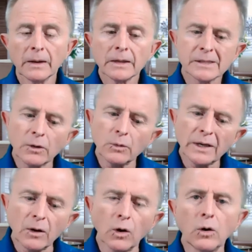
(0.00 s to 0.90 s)
So
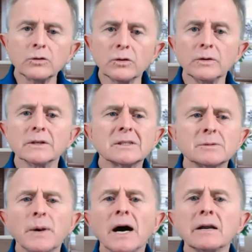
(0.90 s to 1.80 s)
we all do this. This
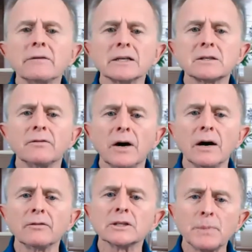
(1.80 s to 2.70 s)
is part of our
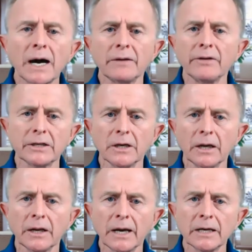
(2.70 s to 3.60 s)
survival. It's part of our
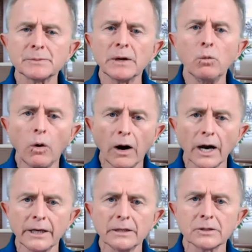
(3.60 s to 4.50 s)
DNA. It's been
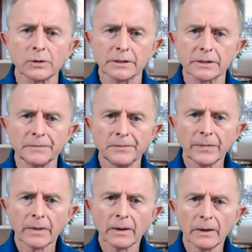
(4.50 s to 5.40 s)
wired into us.
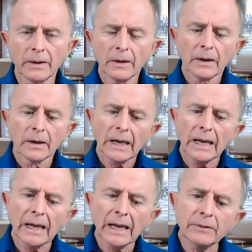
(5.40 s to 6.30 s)

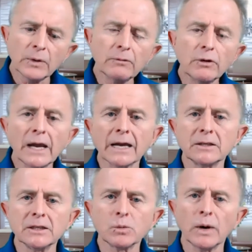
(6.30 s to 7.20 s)
And we react
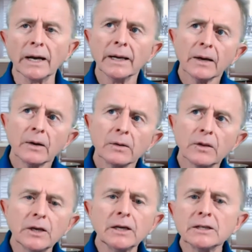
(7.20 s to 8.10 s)
this way. The
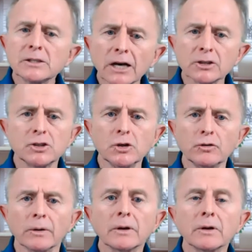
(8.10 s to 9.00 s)
thing is, young
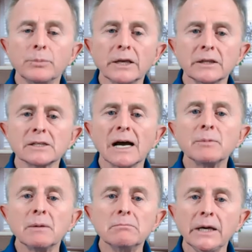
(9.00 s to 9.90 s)
children can pick this
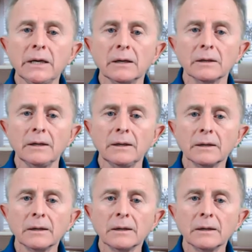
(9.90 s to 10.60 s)
up immediately.